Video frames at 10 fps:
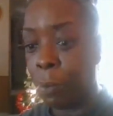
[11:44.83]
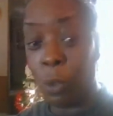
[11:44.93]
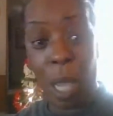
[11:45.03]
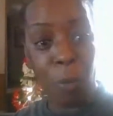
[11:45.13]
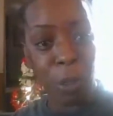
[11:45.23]

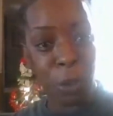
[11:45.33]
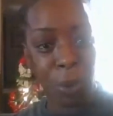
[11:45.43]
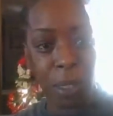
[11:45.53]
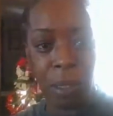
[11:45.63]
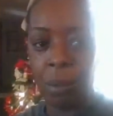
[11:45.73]
You got what you
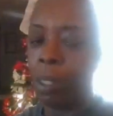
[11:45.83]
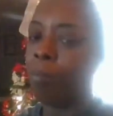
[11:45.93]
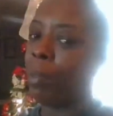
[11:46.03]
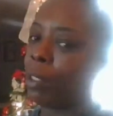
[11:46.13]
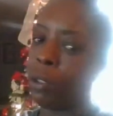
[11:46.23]
needed?
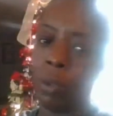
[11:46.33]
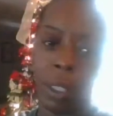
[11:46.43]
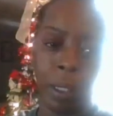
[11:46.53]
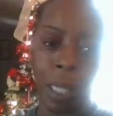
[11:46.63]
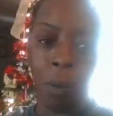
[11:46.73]
Me too,
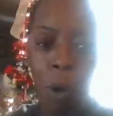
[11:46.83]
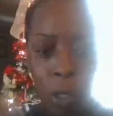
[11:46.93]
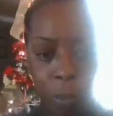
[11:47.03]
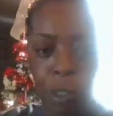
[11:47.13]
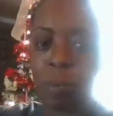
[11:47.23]
honey. I
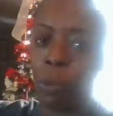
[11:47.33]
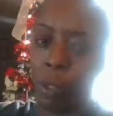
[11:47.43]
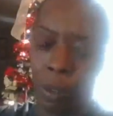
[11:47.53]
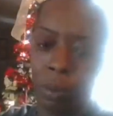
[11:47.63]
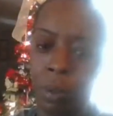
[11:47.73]
woke up this
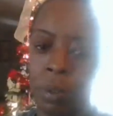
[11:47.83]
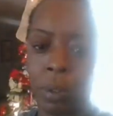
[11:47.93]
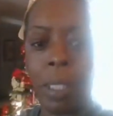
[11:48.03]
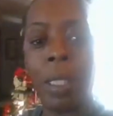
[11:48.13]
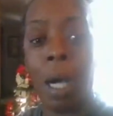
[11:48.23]
morning.
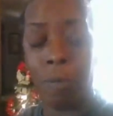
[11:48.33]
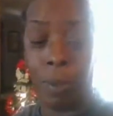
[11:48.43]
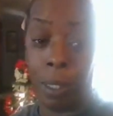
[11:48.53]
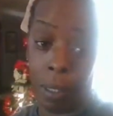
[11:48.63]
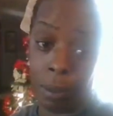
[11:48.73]
Thank God
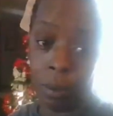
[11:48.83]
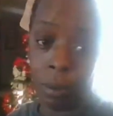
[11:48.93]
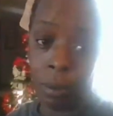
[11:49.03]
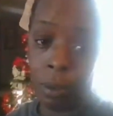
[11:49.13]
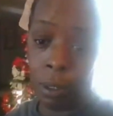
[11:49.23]
for that.
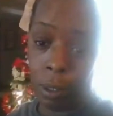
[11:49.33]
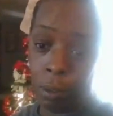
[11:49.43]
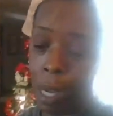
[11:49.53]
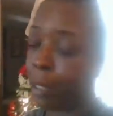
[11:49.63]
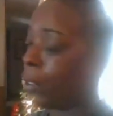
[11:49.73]
You
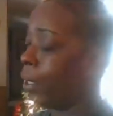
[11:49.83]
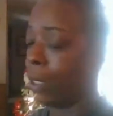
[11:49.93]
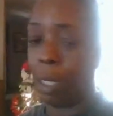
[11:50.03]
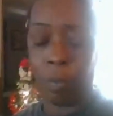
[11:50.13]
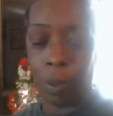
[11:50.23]
know, I thank
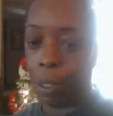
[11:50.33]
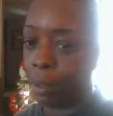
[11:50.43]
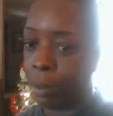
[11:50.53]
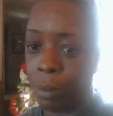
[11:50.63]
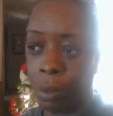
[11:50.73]
God for
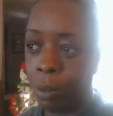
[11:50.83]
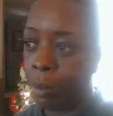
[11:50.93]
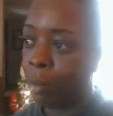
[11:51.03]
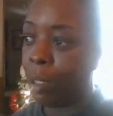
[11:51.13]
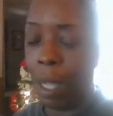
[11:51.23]
that.
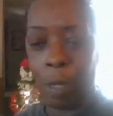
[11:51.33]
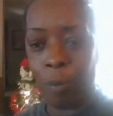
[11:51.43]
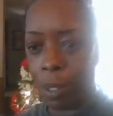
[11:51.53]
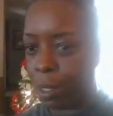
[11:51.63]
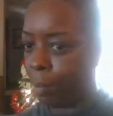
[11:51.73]
Life
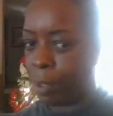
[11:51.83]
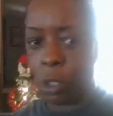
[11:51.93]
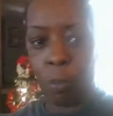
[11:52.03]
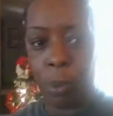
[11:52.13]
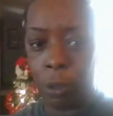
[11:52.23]
itself is
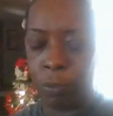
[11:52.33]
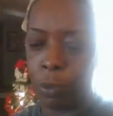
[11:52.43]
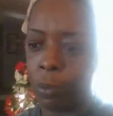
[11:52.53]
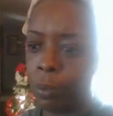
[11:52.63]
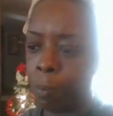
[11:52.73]
so
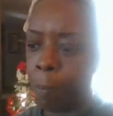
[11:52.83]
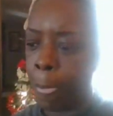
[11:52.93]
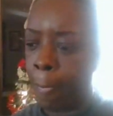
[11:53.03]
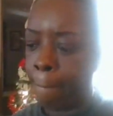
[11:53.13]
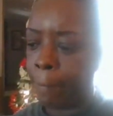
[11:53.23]
beautiful.
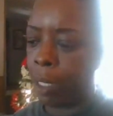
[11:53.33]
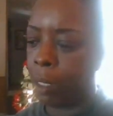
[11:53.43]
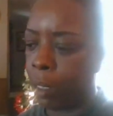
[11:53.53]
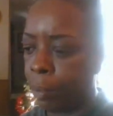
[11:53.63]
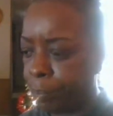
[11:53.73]

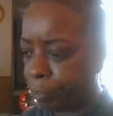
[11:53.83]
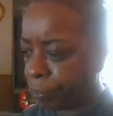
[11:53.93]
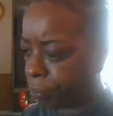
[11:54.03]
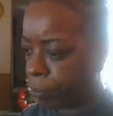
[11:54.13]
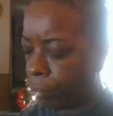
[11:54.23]
And um, uh,
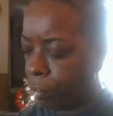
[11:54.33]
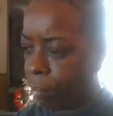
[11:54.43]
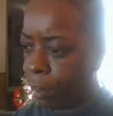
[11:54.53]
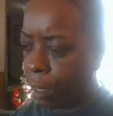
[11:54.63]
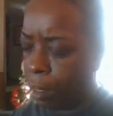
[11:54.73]

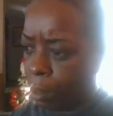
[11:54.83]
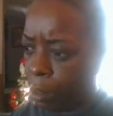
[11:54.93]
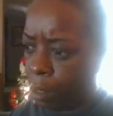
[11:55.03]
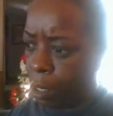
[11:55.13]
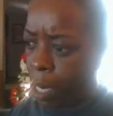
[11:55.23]

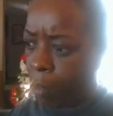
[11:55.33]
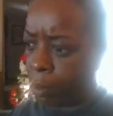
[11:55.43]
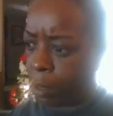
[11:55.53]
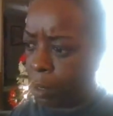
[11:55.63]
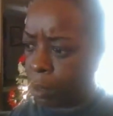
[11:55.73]
I
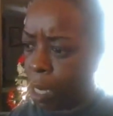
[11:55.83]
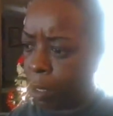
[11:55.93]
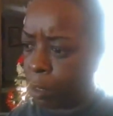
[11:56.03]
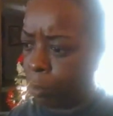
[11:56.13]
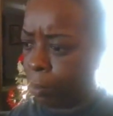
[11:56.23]
was uh,
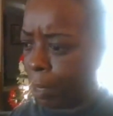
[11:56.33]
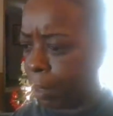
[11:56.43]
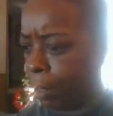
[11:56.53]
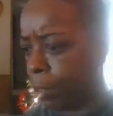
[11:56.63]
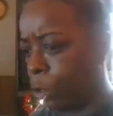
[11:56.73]
talking to one of my
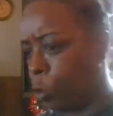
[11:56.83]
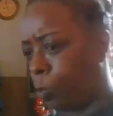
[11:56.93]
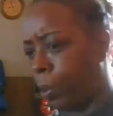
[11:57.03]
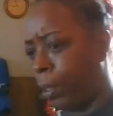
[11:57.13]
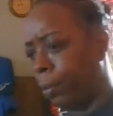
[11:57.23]
cousins who
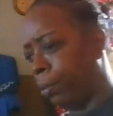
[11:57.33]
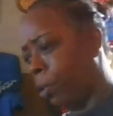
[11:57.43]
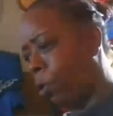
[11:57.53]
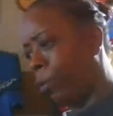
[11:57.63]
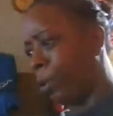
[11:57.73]
spent
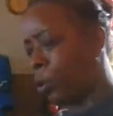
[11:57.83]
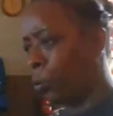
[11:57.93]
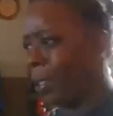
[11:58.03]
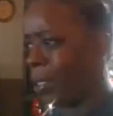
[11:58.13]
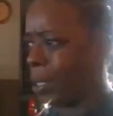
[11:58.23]
over
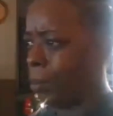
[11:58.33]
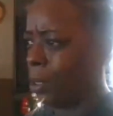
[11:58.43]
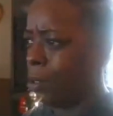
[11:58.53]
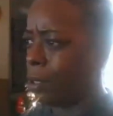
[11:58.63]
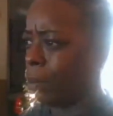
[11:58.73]
20 some
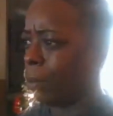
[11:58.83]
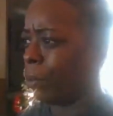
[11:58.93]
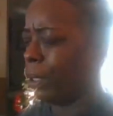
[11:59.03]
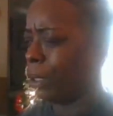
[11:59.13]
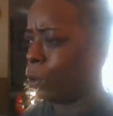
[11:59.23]
years in the
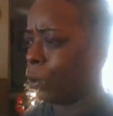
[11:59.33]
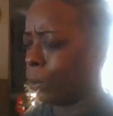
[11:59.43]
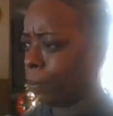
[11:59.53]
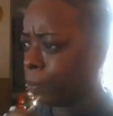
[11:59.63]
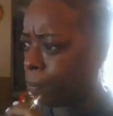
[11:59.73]
Marine Corps